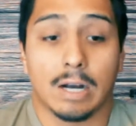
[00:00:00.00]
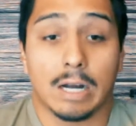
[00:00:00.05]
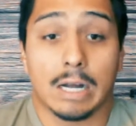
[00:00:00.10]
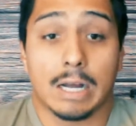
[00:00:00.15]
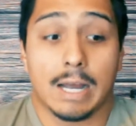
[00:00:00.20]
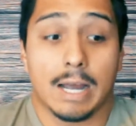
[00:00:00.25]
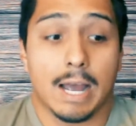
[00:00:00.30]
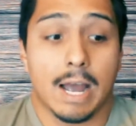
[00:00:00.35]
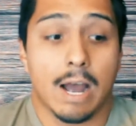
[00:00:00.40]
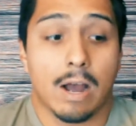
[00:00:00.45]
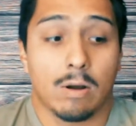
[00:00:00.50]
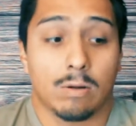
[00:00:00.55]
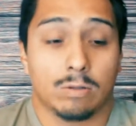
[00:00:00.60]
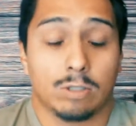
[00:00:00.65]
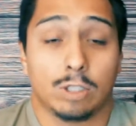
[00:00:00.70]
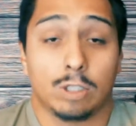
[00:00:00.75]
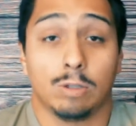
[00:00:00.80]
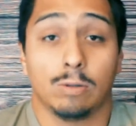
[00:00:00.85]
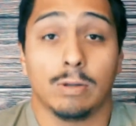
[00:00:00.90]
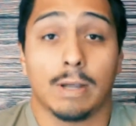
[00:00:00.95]
how
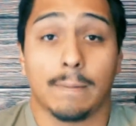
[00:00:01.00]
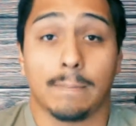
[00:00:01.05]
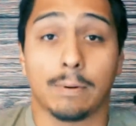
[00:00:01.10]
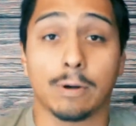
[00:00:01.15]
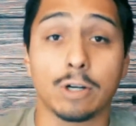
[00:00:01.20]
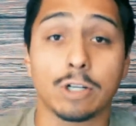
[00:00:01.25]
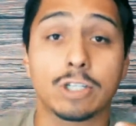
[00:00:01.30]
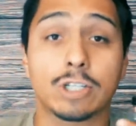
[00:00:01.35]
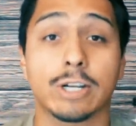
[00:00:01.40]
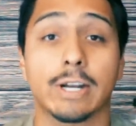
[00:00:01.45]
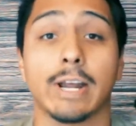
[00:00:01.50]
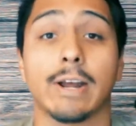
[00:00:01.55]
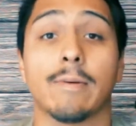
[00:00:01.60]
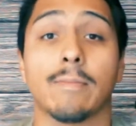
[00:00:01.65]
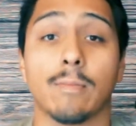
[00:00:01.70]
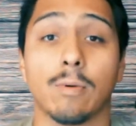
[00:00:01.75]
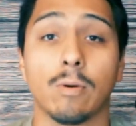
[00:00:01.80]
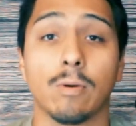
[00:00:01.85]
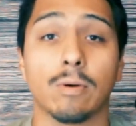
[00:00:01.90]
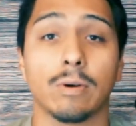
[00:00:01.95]
to like push it
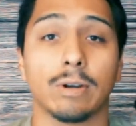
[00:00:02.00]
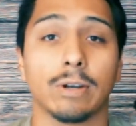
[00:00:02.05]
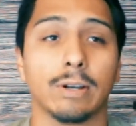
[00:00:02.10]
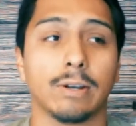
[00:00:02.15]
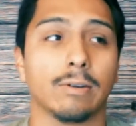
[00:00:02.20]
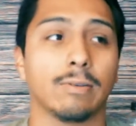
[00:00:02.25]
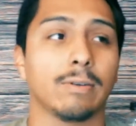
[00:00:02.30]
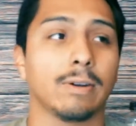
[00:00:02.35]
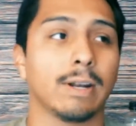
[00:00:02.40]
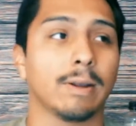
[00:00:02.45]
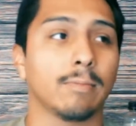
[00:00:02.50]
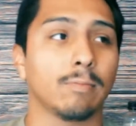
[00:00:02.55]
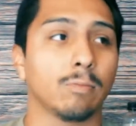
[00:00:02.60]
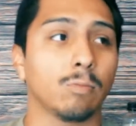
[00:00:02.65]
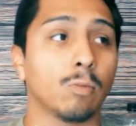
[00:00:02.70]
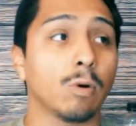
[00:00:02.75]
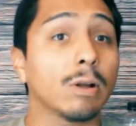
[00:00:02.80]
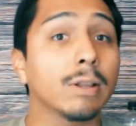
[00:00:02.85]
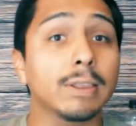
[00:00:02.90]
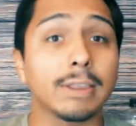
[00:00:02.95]
out more, you know.
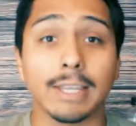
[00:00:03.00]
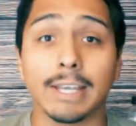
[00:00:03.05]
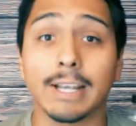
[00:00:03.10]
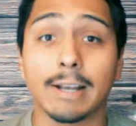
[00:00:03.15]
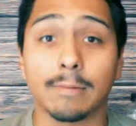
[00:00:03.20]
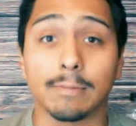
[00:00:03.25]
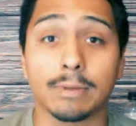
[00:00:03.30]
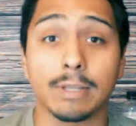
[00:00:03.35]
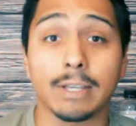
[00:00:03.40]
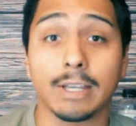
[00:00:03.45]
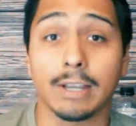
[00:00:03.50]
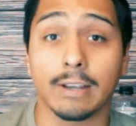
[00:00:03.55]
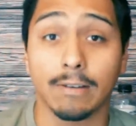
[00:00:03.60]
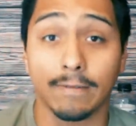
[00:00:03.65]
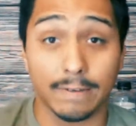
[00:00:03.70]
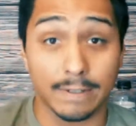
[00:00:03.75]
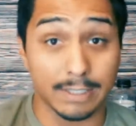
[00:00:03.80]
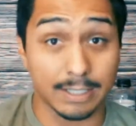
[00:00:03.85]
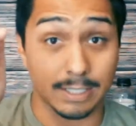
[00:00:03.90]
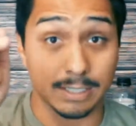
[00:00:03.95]
And one thing I'm thinking
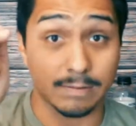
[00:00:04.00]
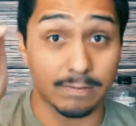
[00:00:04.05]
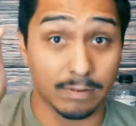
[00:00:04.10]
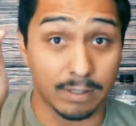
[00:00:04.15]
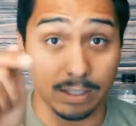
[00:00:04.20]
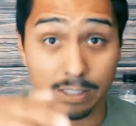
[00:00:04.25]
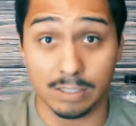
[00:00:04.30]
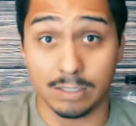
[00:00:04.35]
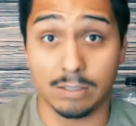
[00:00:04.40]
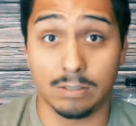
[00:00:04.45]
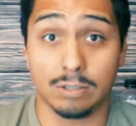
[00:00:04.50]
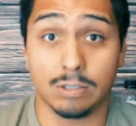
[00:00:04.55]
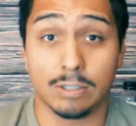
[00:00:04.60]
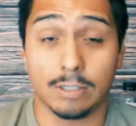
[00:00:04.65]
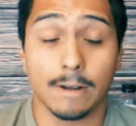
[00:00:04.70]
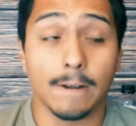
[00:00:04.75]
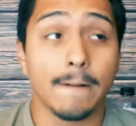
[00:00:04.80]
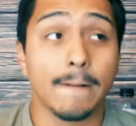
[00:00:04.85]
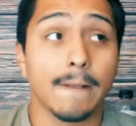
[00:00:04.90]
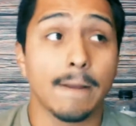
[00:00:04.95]
of is
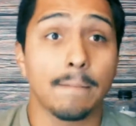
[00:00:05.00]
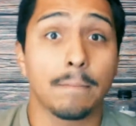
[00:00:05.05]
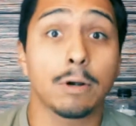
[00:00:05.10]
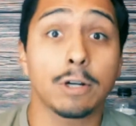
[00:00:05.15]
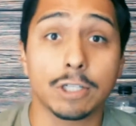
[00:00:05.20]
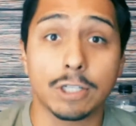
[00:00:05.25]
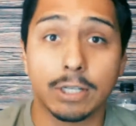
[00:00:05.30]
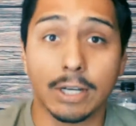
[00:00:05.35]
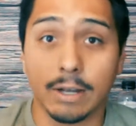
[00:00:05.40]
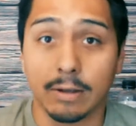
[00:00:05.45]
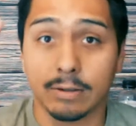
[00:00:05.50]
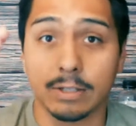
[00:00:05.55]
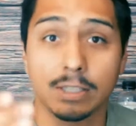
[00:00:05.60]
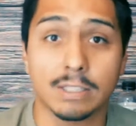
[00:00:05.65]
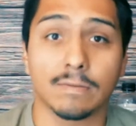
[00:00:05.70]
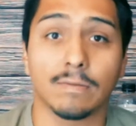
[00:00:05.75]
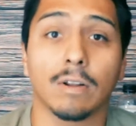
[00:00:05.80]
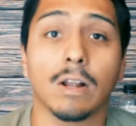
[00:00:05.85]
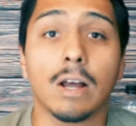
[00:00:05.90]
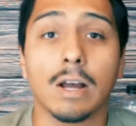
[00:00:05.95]
pushing out
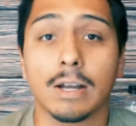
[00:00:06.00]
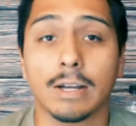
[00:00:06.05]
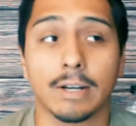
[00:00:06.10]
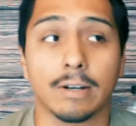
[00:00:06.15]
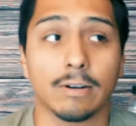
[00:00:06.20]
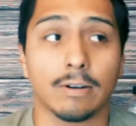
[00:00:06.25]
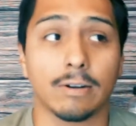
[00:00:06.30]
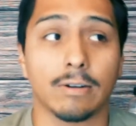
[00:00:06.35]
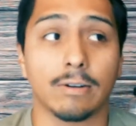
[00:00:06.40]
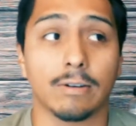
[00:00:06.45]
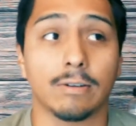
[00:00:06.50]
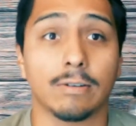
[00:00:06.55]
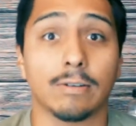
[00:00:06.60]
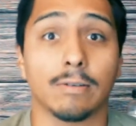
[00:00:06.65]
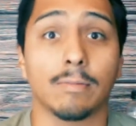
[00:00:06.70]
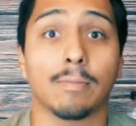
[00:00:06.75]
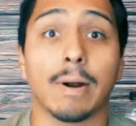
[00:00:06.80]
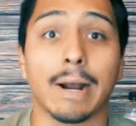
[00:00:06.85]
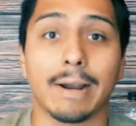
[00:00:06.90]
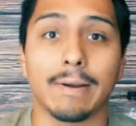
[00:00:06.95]
this vlog
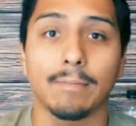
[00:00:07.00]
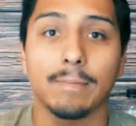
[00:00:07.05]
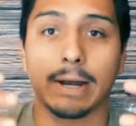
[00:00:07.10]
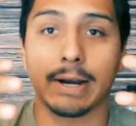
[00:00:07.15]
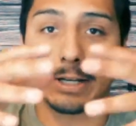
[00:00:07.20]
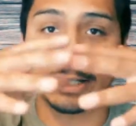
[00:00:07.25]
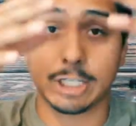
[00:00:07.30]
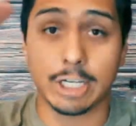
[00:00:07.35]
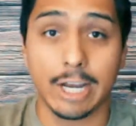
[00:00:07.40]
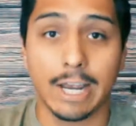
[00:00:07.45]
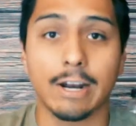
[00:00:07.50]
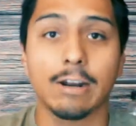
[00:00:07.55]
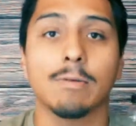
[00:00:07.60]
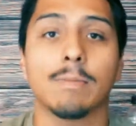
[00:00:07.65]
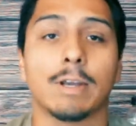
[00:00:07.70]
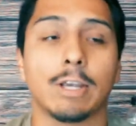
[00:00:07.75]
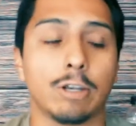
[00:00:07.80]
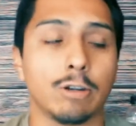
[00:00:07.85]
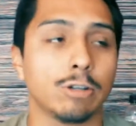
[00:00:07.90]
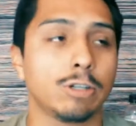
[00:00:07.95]
or my channel,
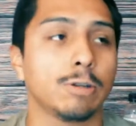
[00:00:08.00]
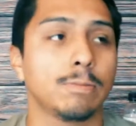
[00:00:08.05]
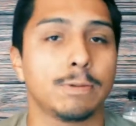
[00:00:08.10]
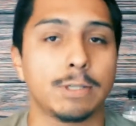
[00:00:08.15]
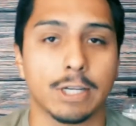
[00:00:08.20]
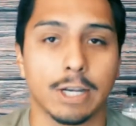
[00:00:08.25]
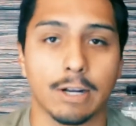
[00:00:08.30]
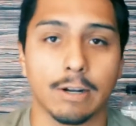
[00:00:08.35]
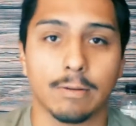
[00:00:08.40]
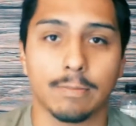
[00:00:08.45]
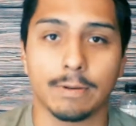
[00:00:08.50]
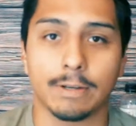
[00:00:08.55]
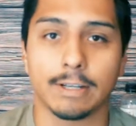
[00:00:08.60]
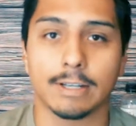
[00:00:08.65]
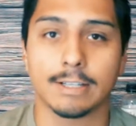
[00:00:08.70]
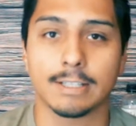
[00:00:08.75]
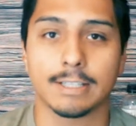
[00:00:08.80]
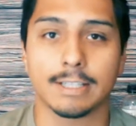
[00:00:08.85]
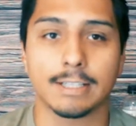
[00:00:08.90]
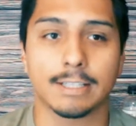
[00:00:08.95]
my YouTube channel,
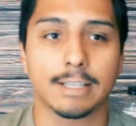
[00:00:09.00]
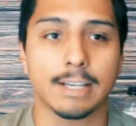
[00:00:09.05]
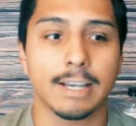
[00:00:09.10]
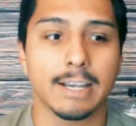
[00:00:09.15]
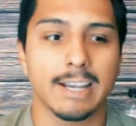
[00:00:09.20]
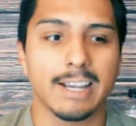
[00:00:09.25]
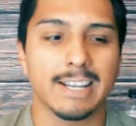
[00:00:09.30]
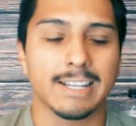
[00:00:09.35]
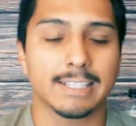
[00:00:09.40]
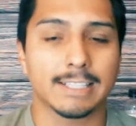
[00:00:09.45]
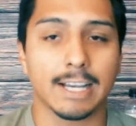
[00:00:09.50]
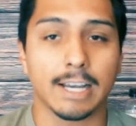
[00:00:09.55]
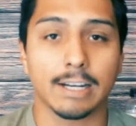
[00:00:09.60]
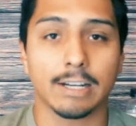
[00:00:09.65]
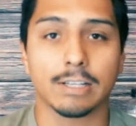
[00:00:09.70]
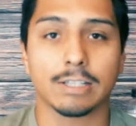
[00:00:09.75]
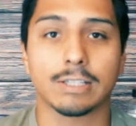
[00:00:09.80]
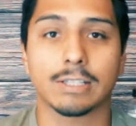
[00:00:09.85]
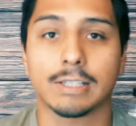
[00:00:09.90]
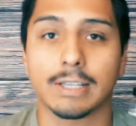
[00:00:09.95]
because it's
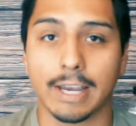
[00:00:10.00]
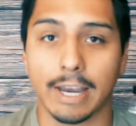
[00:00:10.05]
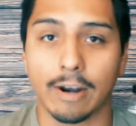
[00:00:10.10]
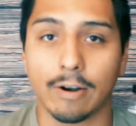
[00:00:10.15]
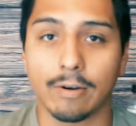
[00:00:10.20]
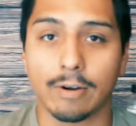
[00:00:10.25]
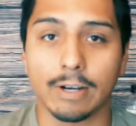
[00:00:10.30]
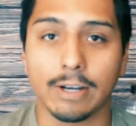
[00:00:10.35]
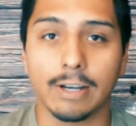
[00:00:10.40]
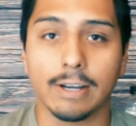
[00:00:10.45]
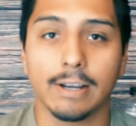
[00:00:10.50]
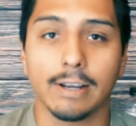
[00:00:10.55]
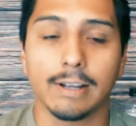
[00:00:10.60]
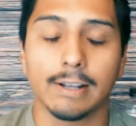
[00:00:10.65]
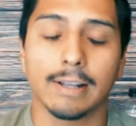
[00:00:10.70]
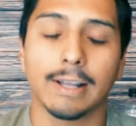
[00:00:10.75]
kind of scary.